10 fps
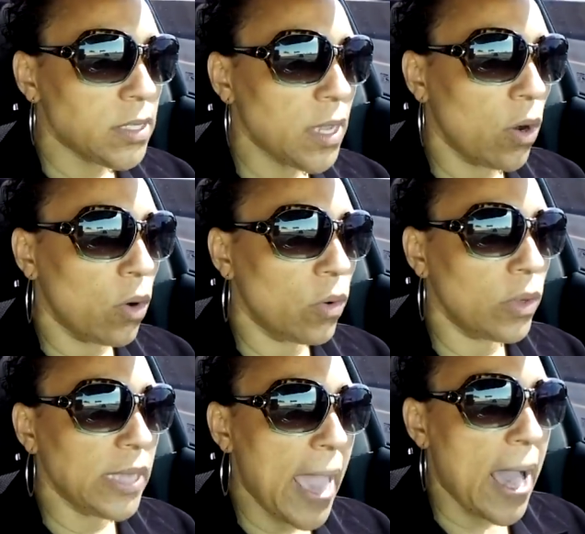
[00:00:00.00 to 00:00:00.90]
So
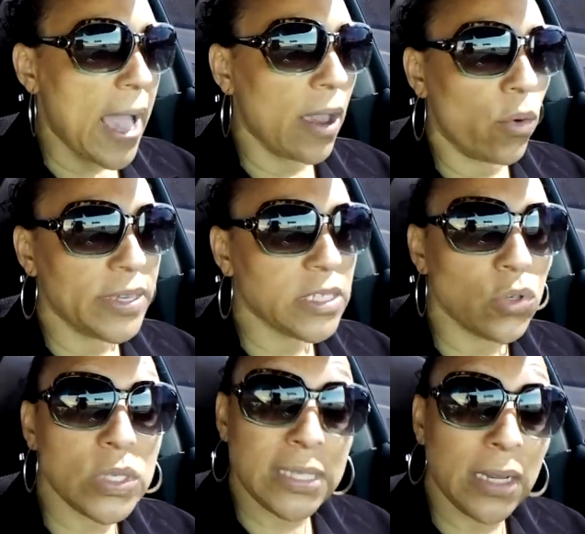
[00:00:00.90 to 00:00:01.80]
yeah, I always
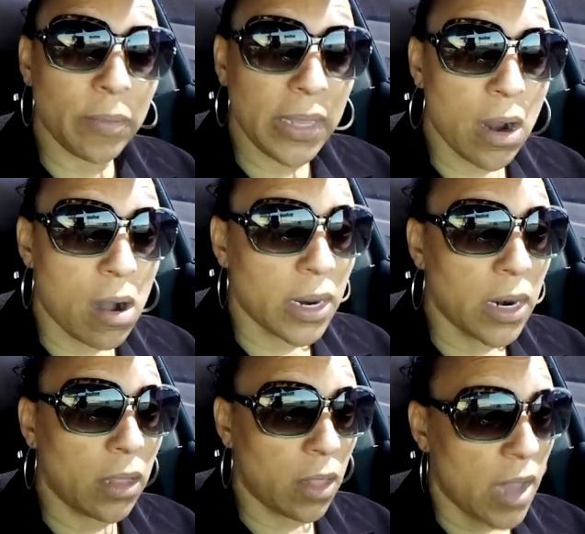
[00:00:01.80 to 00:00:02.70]
use cinnamon on
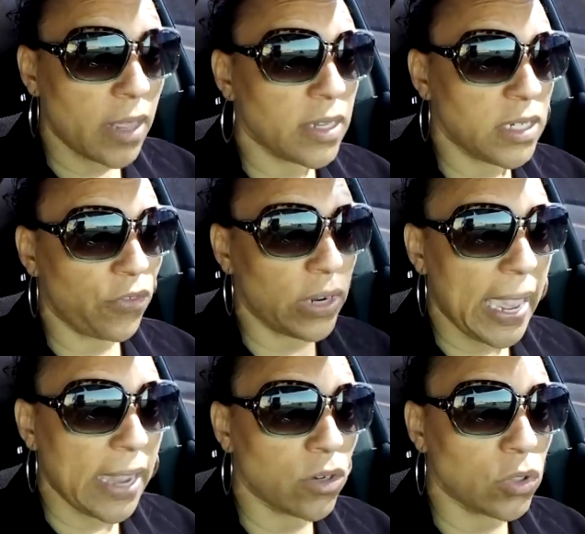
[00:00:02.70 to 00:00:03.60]
a lot of the different
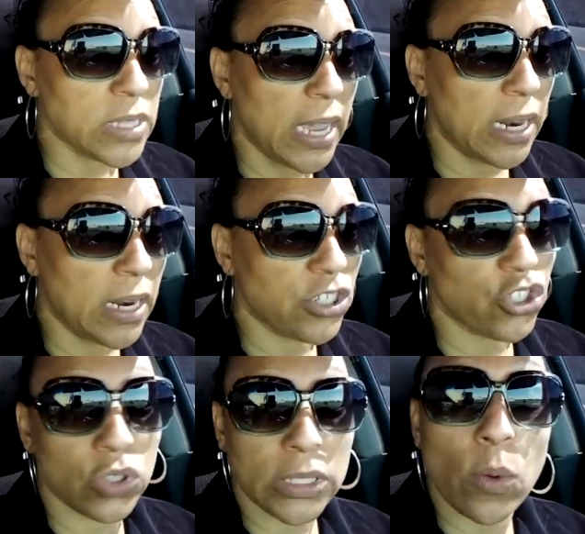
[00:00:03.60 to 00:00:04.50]
candles, and it's
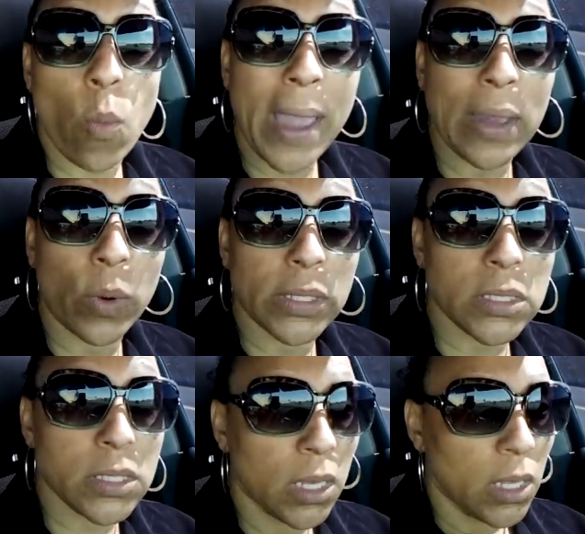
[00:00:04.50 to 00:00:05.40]
usually white
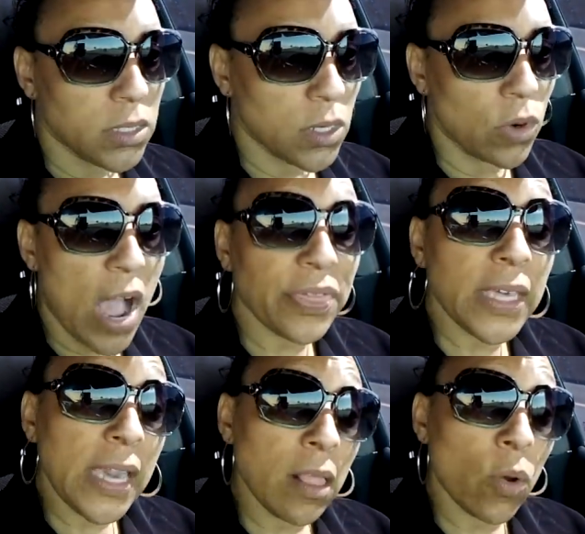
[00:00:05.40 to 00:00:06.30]
ones. So not
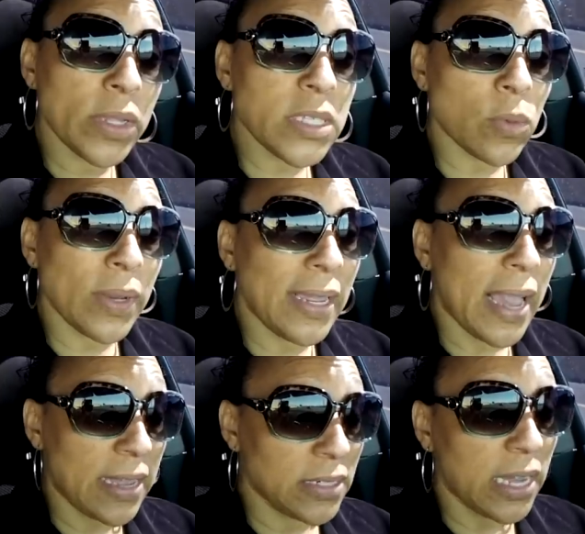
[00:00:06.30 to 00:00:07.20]
the yellow ones, sweetie.
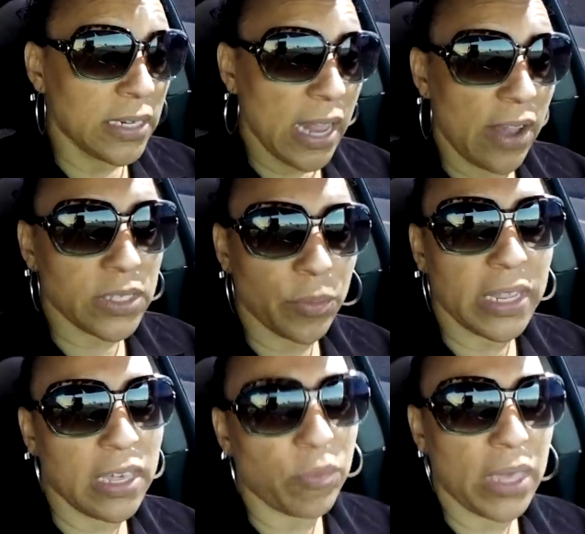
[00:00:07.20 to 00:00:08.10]
I did have
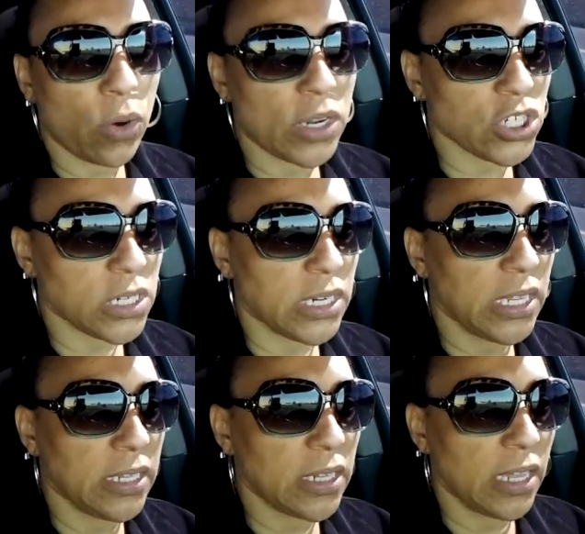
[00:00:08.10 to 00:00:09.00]
somebody give me a question,
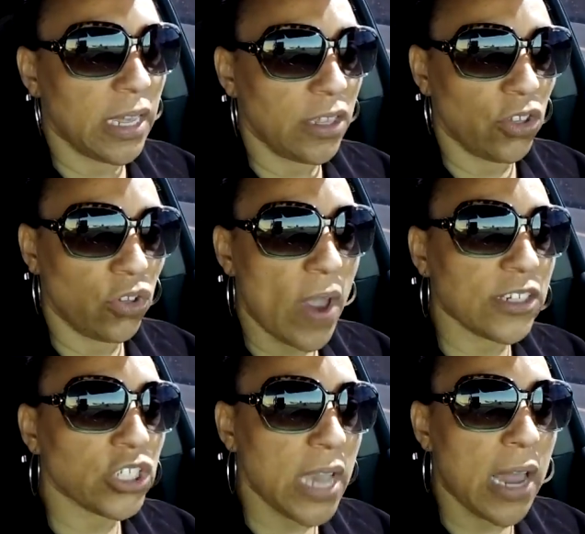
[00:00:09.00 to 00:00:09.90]
and you
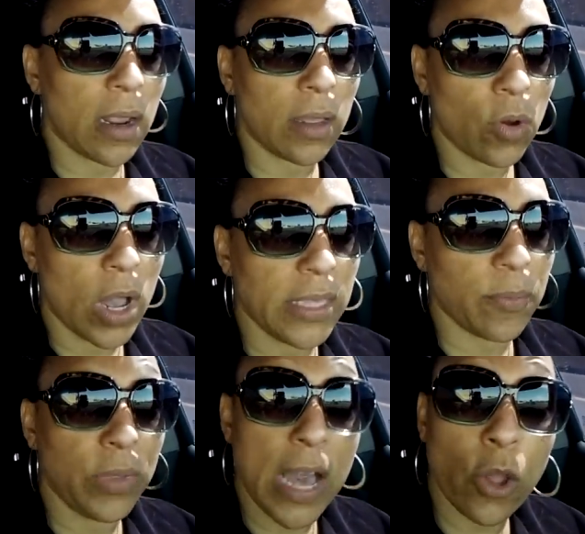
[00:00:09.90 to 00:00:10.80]
actually got a
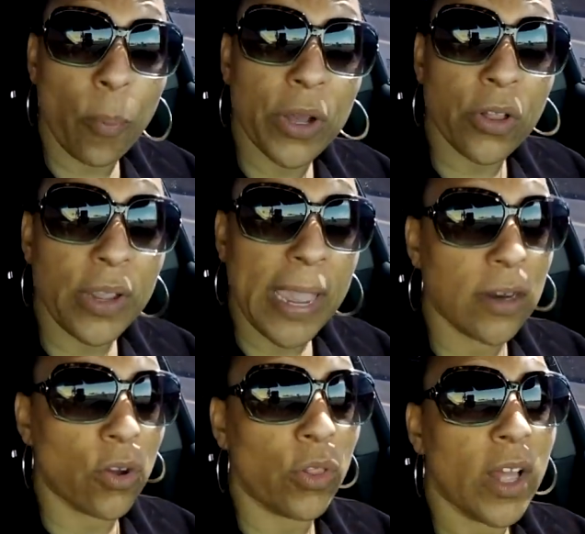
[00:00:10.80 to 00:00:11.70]
yellow pillar
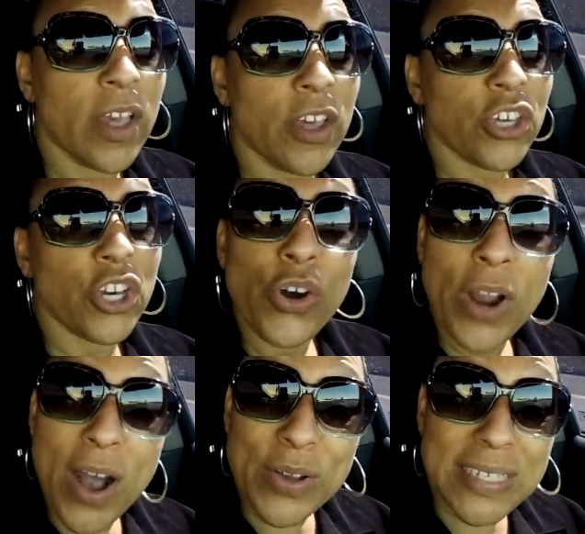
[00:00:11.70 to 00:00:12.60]
candle.
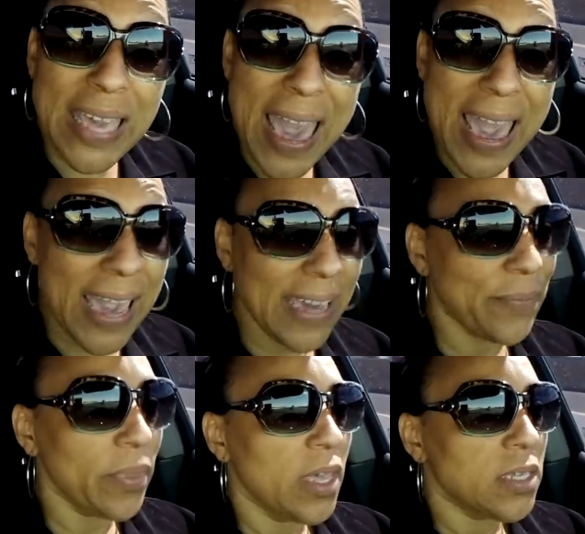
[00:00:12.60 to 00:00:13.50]
Kudos, yay!
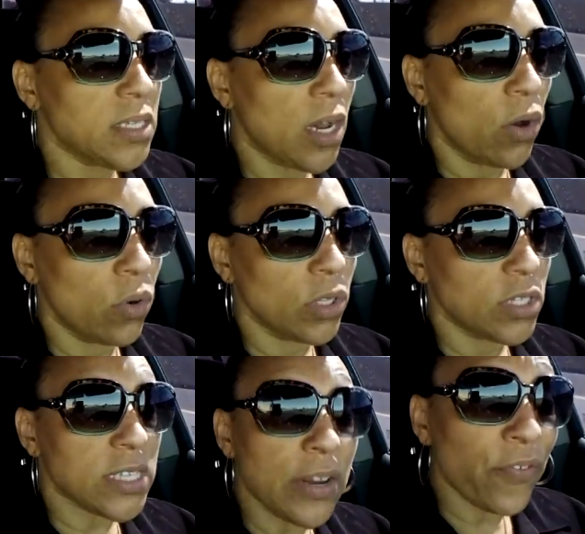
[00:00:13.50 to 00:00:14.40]
So
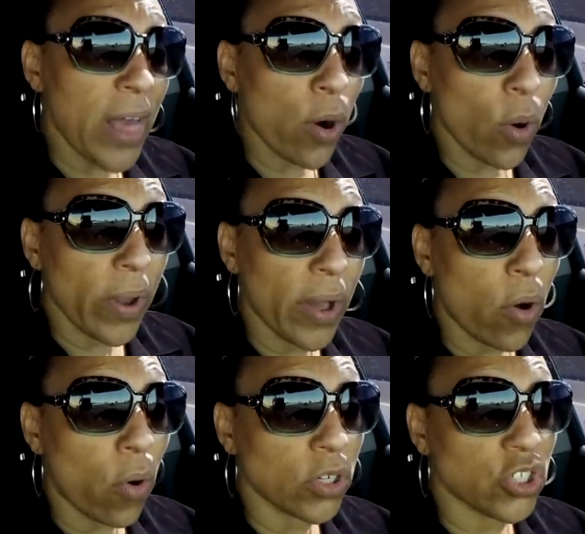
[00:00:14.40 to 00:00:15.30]
sunflower
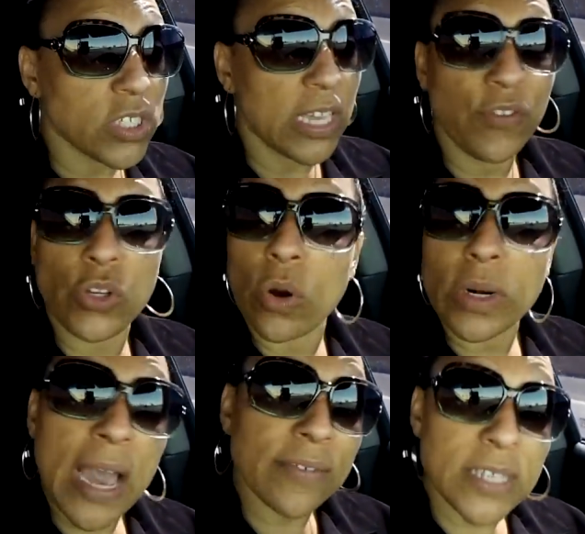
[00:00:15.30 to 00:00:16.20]
oil, or just if you don't
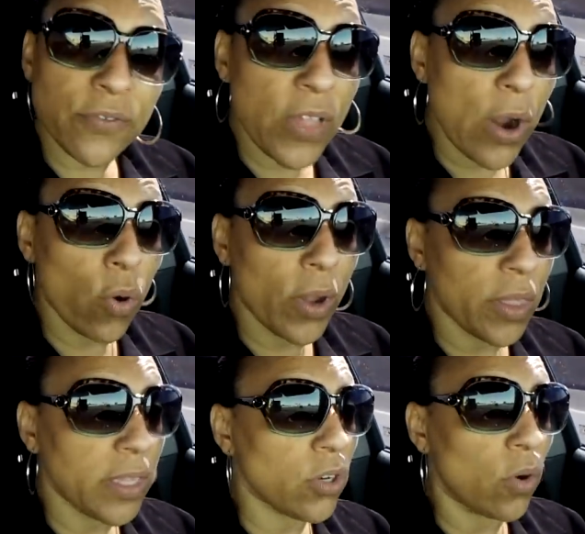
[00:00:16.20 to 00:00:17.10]
have sunflower
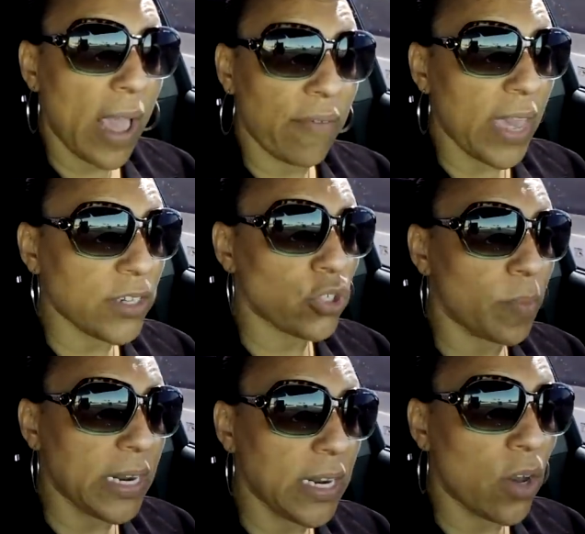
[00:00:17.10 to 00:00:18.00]
oil and you don't have the extra
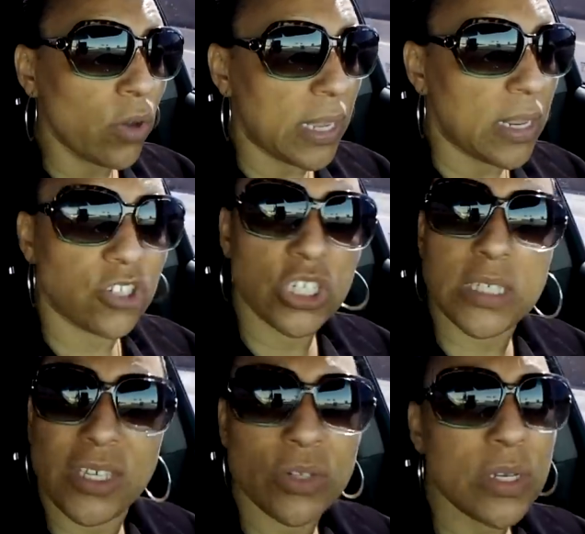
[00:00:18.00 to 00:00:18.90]
money to go get it,
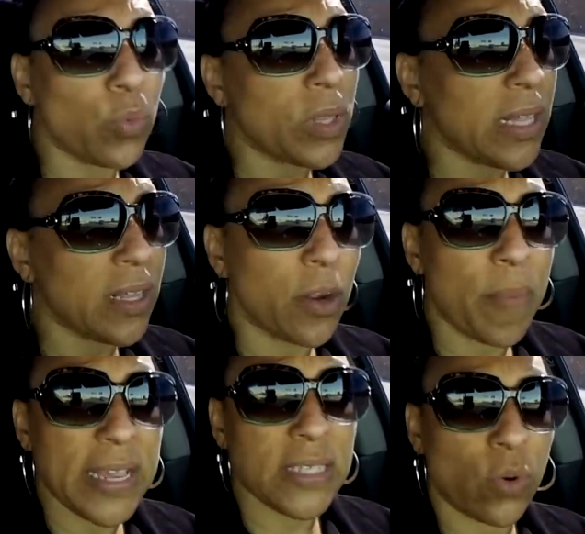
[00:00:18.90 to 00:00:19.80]
just use a really clear
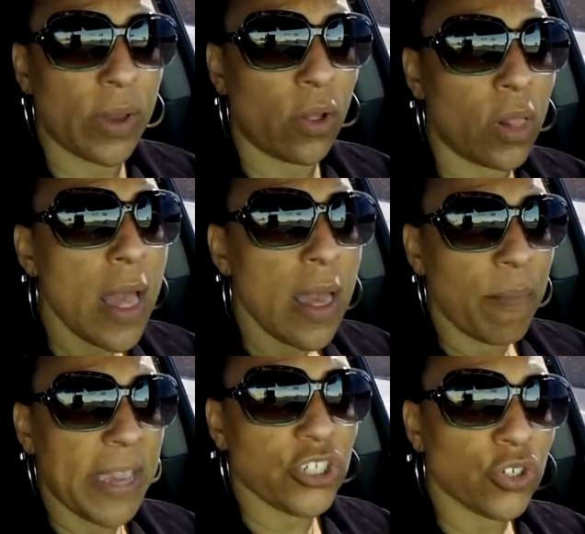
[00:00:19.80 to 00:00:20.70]
base oil.
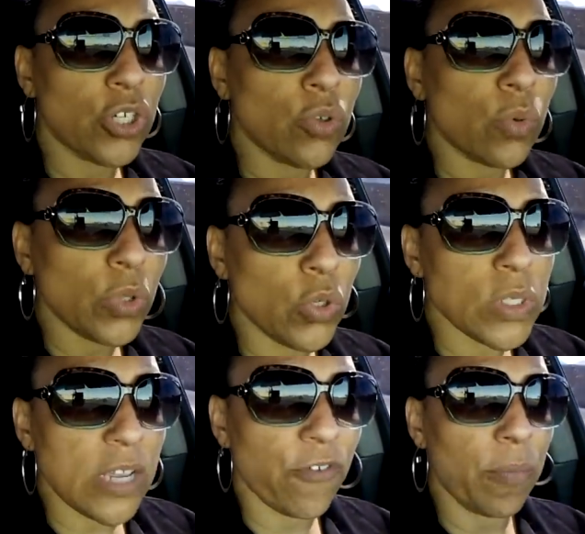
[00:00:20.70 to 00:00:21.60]
Make sure you
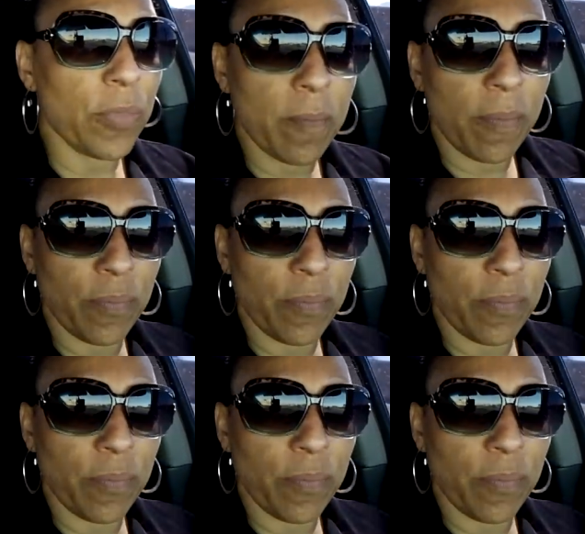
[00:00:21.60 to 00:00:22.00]
use it from the